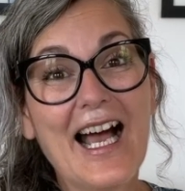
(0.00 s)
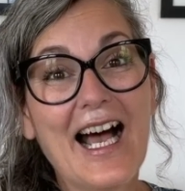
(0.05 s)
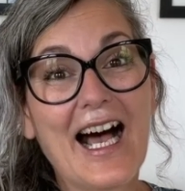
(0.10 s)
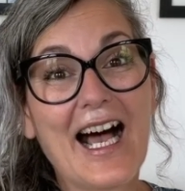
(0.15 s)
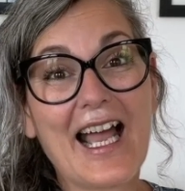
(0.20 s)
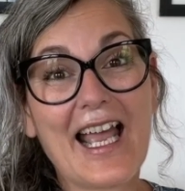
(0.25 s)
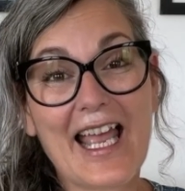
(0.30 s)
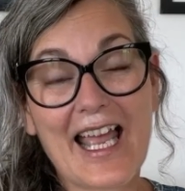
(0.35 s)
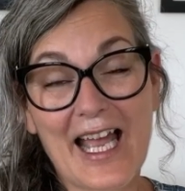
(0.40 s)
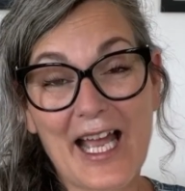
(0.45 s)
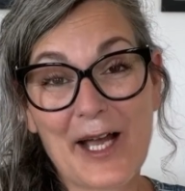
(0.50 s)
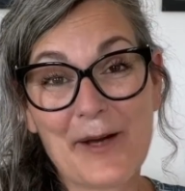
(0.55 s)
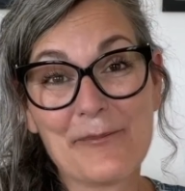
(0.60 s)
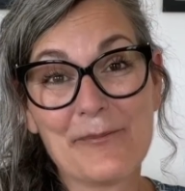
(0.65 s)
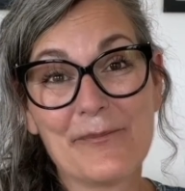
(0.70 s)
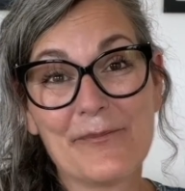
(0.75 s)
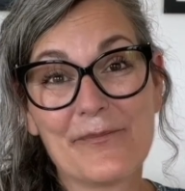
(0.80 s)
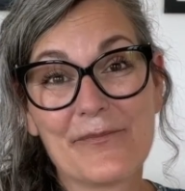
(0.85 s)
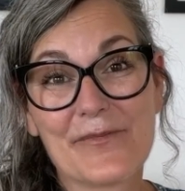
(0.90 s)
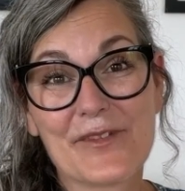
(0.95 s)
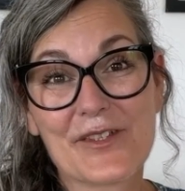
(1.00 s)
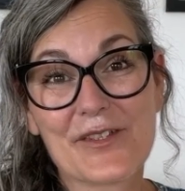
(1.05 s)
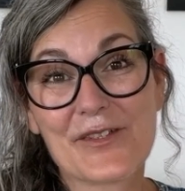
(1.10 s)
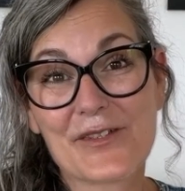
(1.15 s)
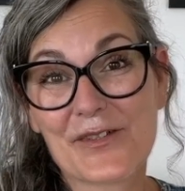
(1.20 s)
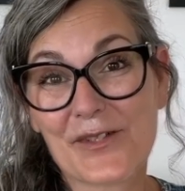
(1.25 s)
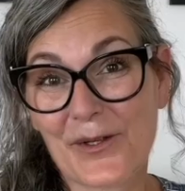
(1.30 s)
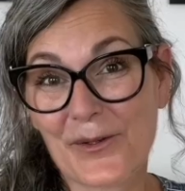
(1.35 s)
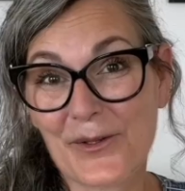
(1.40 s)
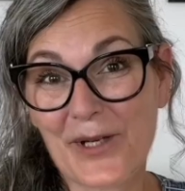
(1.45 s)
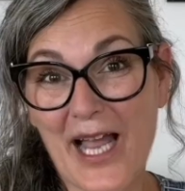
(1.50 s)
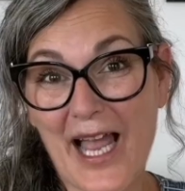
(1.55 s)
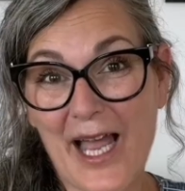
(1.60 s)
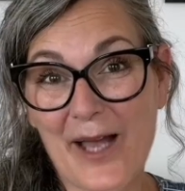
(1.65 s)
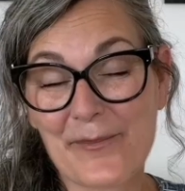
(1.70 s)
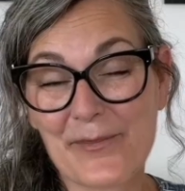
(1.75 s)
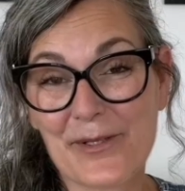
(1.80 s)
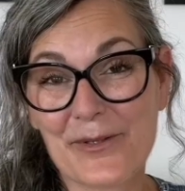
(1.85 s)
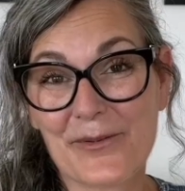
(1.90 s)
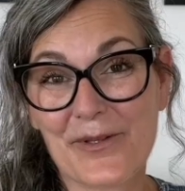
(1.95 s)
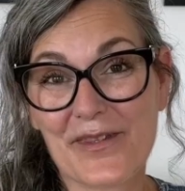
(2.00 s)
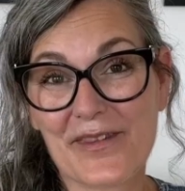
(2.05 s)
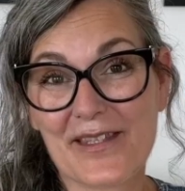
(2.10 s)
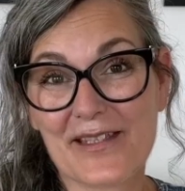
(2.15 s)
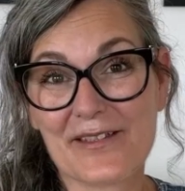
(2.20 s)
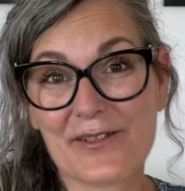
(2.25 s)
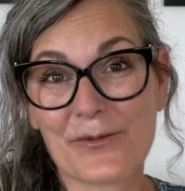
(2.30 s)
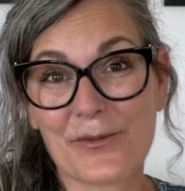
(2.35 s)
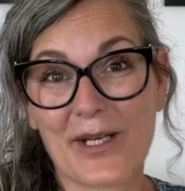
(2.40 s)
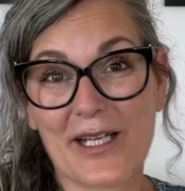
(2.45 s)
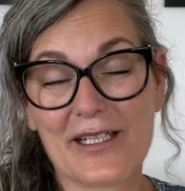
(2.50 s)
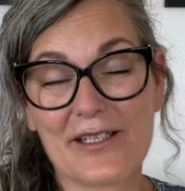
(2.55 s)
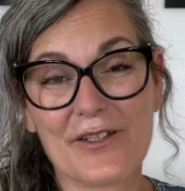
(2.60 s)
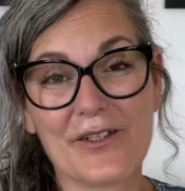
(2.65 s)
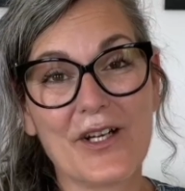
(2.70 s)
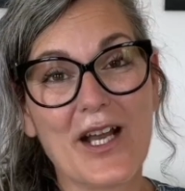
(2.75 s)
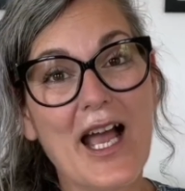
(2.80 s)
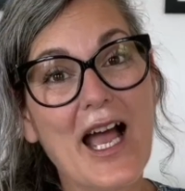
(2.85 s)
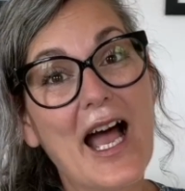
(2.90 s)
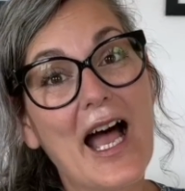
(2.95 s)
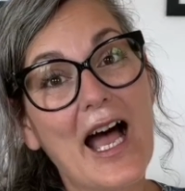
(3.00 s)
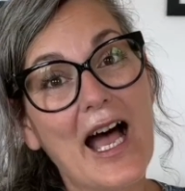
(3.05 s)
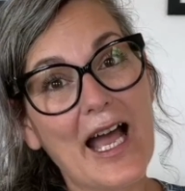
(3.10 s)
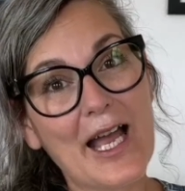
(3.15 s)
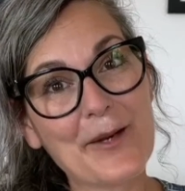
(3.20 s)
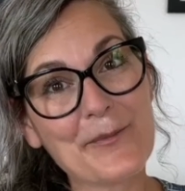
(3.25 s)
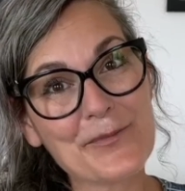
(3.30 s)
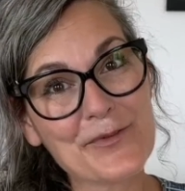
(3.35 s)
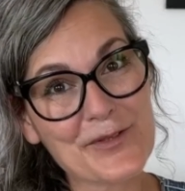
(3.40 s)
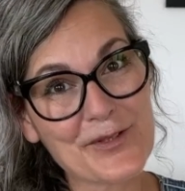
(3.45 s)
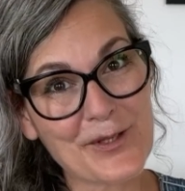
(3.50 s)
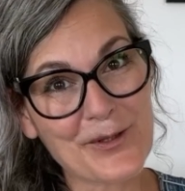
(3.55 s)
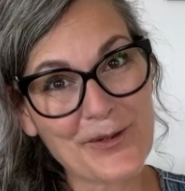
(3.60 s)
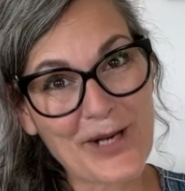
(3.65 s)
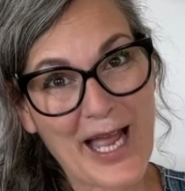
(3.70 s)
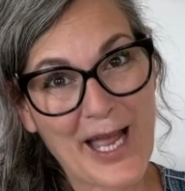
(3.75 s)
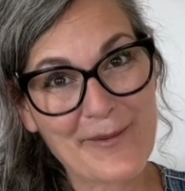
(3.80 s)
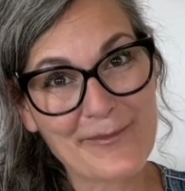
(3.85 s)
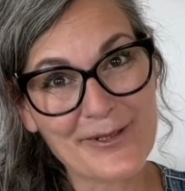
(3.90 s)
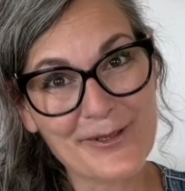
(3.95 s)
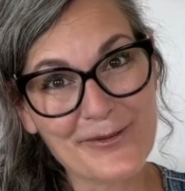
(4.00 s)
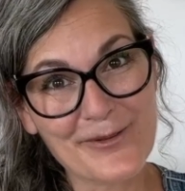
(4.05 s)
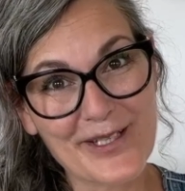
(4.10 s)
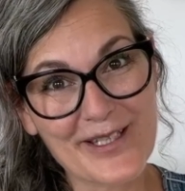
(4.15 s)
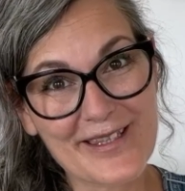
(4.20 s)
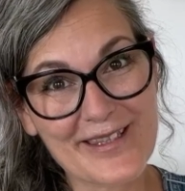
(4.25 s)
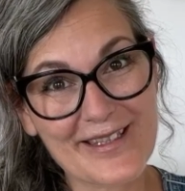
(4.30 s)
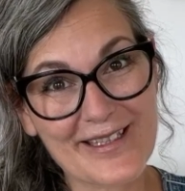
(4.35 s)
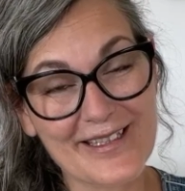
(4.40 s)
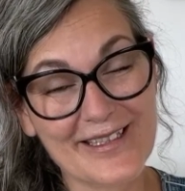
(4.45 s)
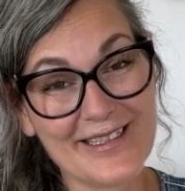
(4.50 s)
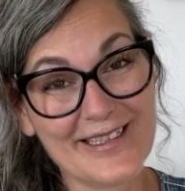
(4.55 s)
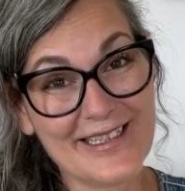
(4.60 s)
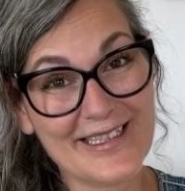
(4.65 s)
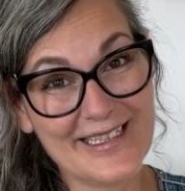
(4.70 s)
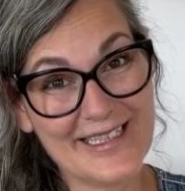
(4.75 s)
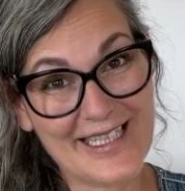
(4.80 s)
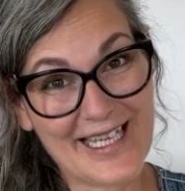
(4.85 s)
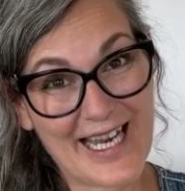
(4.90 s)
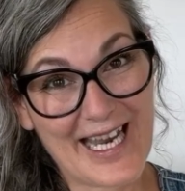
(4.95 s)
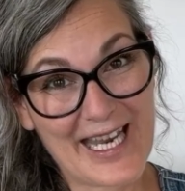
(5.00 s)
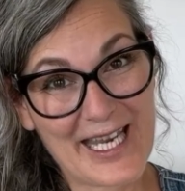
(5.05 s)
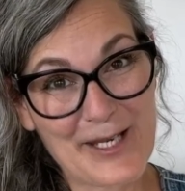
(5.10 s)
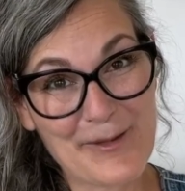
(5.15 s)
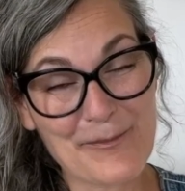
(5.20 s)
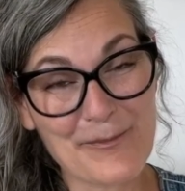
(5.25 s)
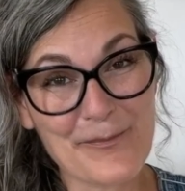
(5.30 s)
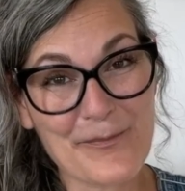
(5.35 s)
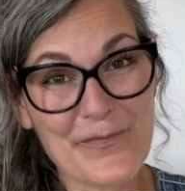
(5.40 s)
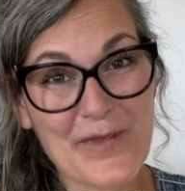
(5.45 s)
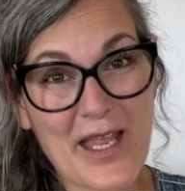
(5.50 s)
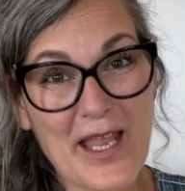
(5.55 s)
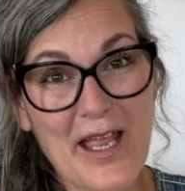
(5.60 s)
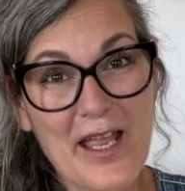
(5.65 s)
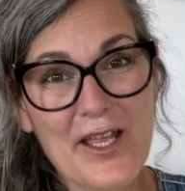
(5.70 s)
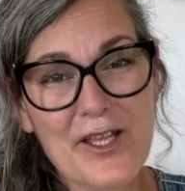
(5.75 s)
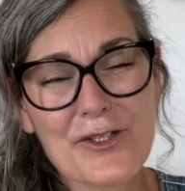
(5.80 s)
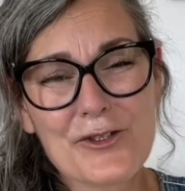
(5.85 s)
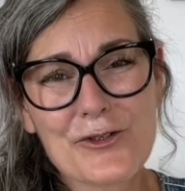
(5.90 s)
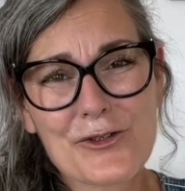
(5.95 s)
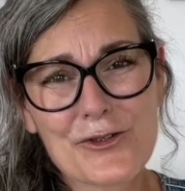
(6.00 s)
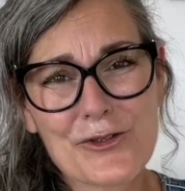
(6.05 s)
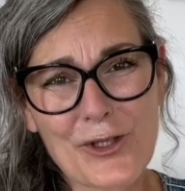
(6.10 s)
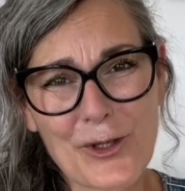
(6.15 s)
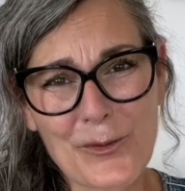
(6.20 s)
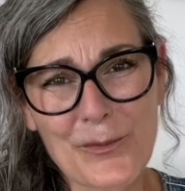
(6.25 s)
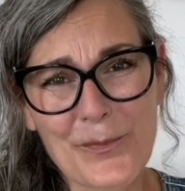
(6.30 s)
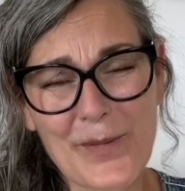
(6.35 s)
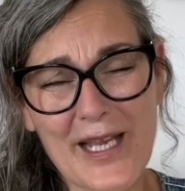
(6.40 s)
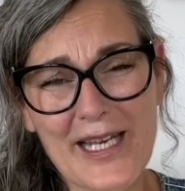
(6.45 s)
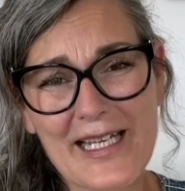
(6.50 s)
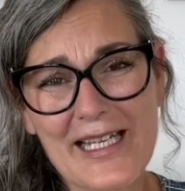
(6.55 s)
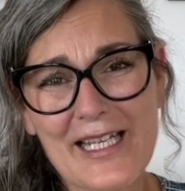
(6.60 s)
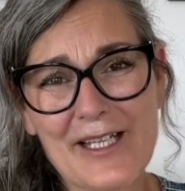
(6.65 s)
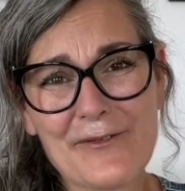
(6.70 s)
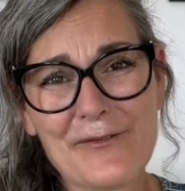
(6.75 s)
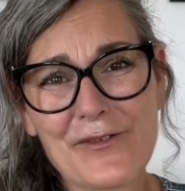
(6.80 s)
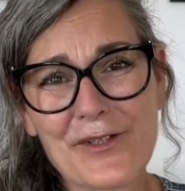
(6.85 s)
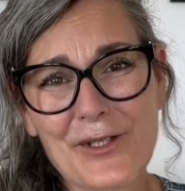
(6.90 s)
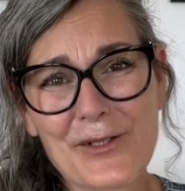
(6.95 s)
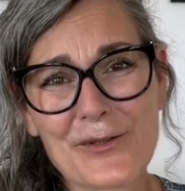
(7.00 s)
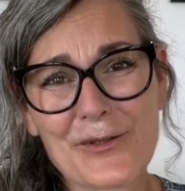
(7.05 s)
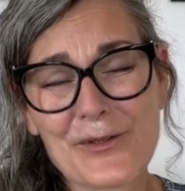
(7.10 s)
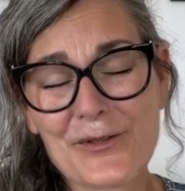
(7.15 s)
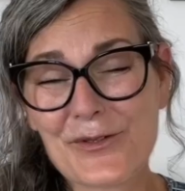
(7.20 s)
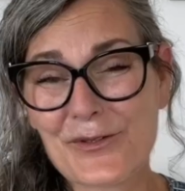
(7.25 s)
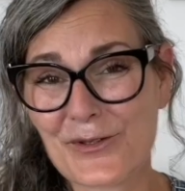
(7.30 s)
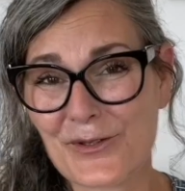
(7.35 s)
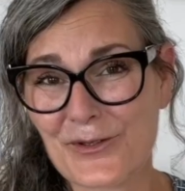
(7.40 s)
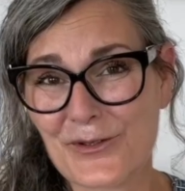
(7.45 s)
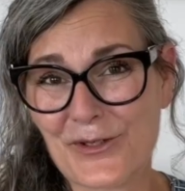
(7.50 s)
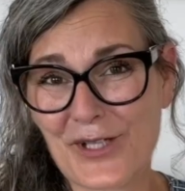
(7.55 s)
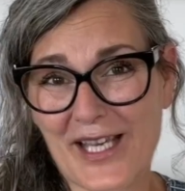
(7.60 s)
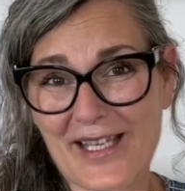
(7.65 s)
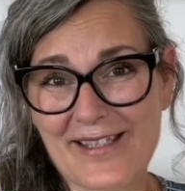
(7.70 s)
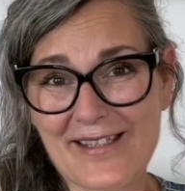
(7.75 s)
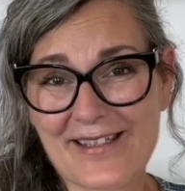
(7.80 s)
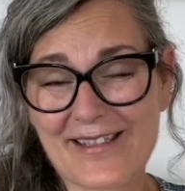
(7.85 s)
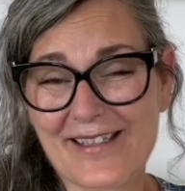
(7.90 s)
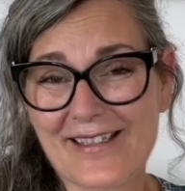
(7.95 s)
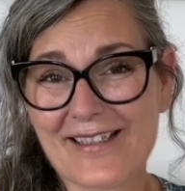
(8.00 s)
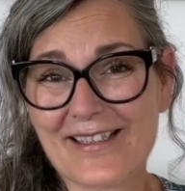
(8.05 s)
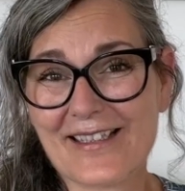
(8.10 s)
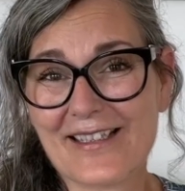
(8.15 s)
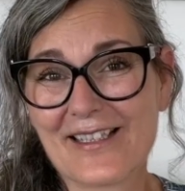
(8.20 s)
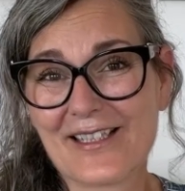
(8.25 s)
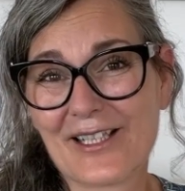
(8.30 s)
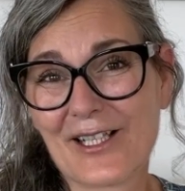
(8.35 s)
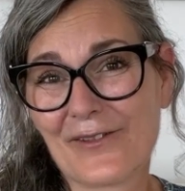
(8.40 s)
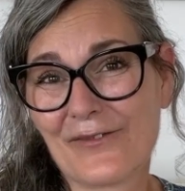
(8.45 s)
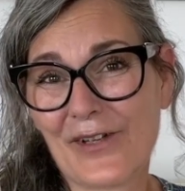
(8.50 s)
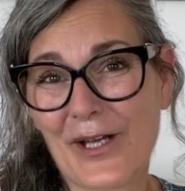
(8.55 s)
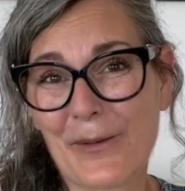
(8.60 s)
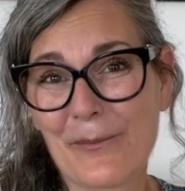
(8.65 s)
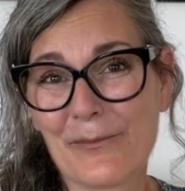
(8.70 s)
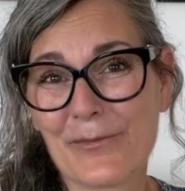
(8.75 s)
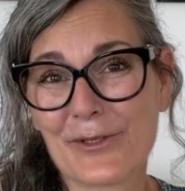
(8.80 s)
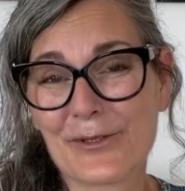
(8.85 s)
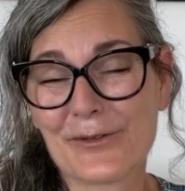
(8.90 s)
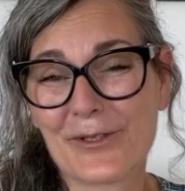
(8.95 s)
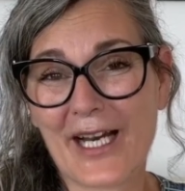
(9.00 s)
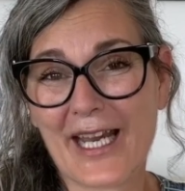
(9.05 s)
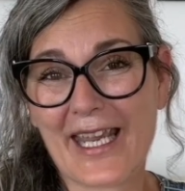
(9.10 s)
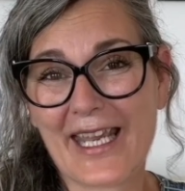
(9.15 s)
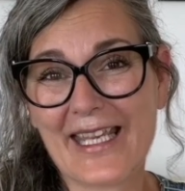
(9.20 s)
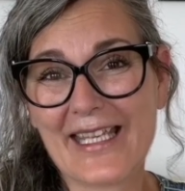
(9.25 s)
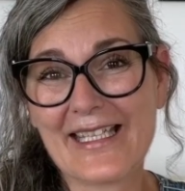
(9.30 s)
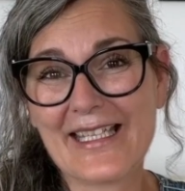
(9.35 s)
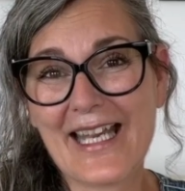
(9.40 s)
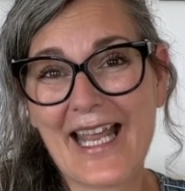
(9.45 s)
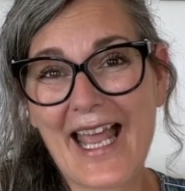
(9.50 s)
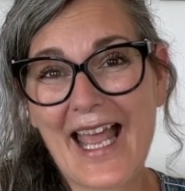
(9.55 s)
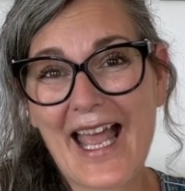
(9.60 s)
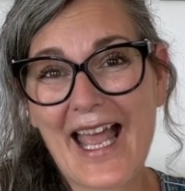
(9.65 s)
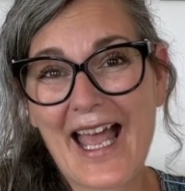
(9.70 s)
I am so happy with the sweater. I'm so happy with the name. So many of you suggested November rain.